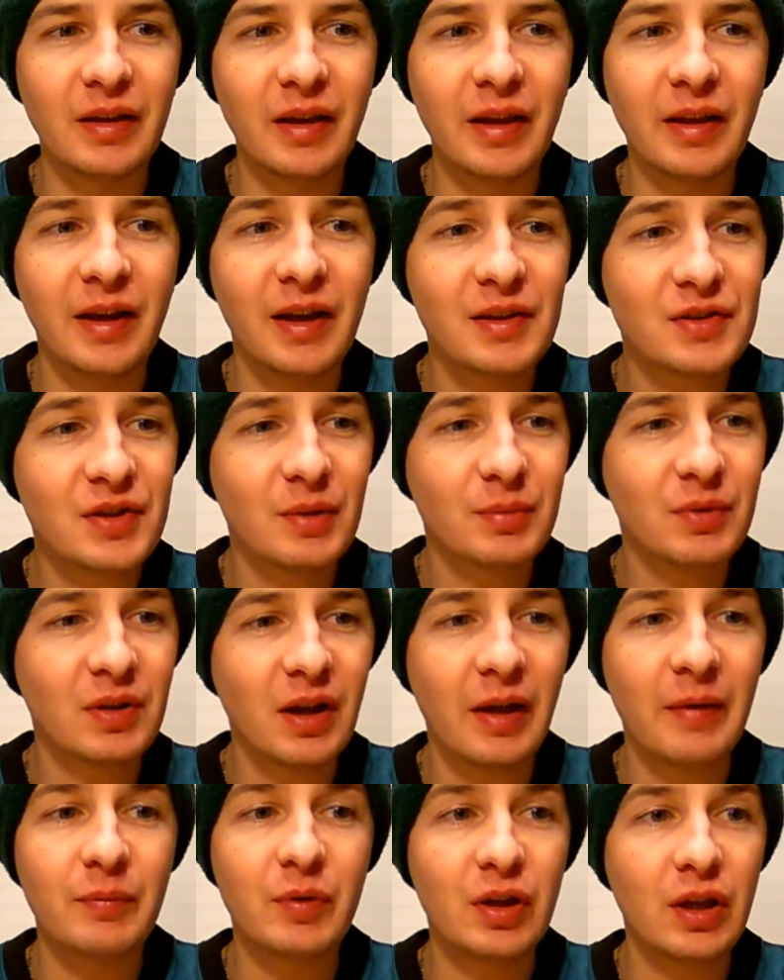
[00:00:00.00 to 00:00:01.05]
and that's something
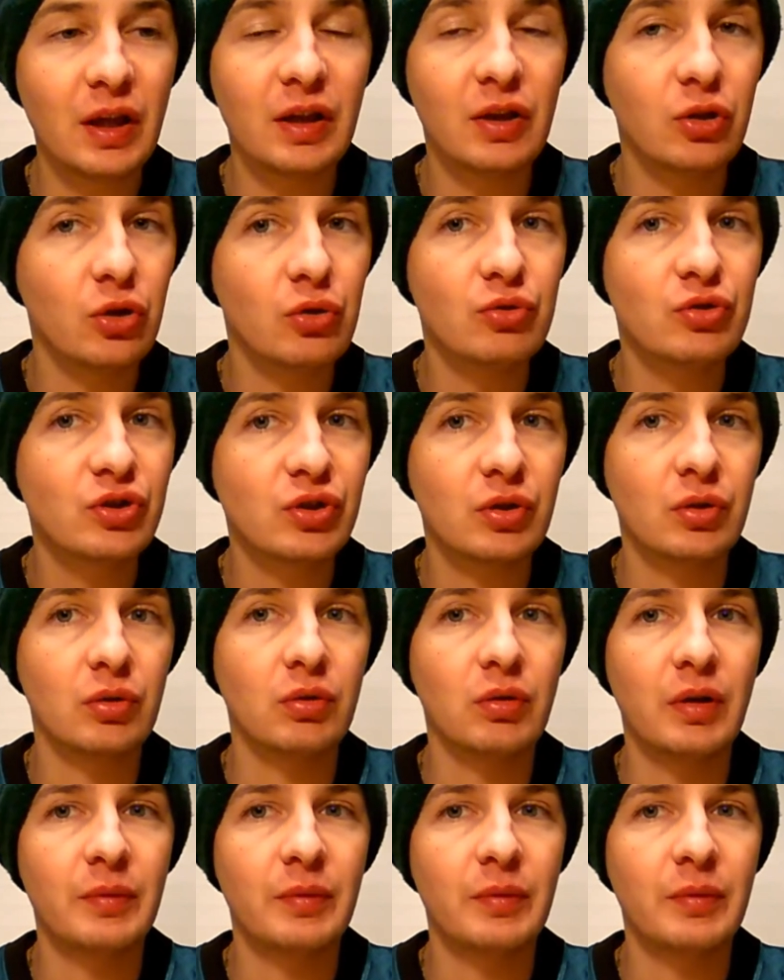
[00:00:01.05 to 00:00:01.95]
I've been getting used to.